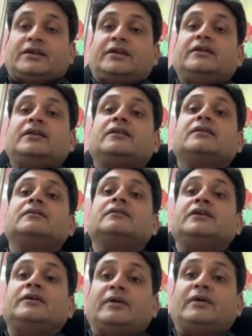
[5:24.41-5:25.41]
Creatinine
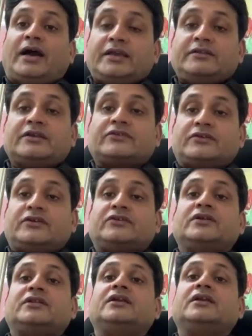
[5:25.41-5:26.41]
is high. They
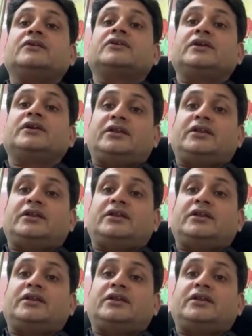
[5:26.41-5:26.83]
suggest that there is